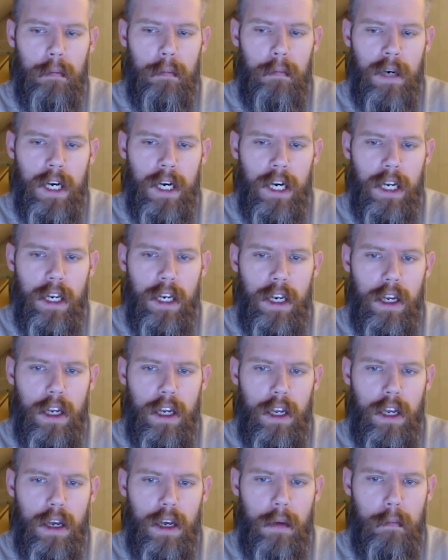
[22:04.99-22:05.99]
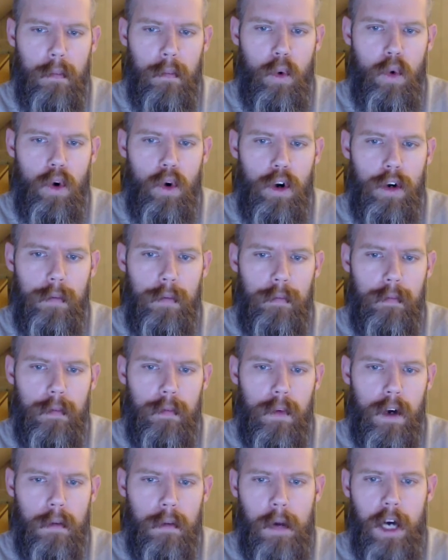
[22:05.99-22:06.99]
but more
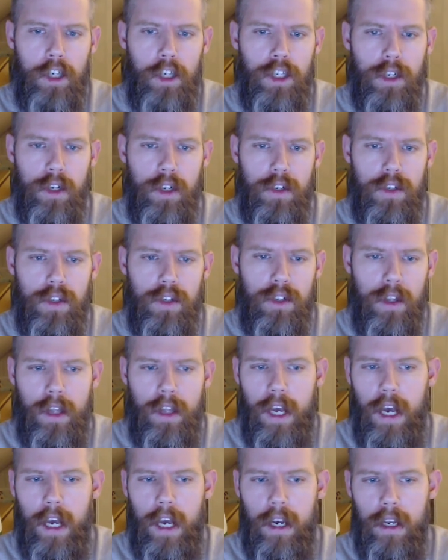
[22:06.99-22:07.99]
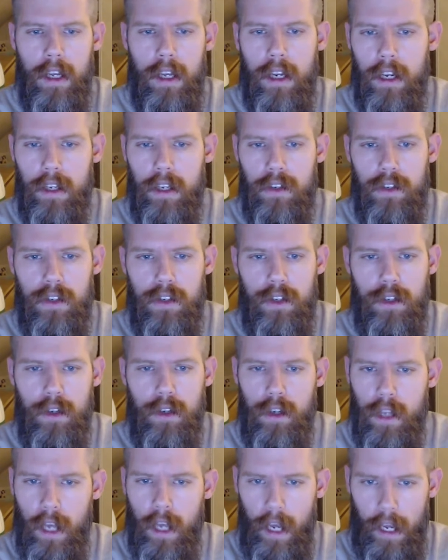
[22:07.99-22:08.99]
homogeneous than it is
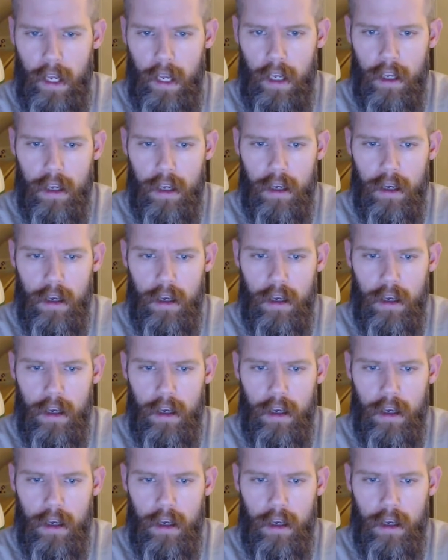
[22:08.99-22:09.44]
today.